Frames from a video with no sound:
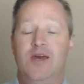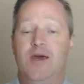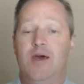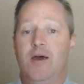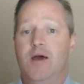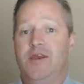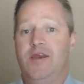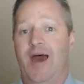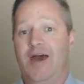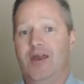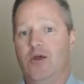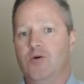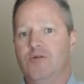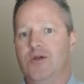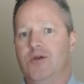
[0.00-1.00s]
not
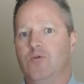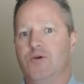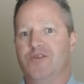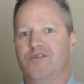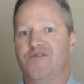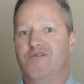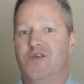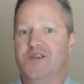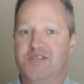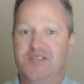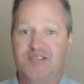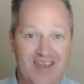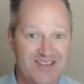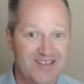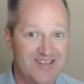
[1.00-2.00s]
only will the front
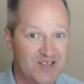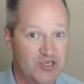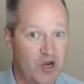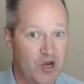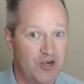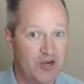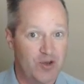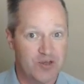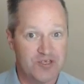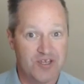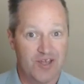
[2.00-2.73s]
desk start noticing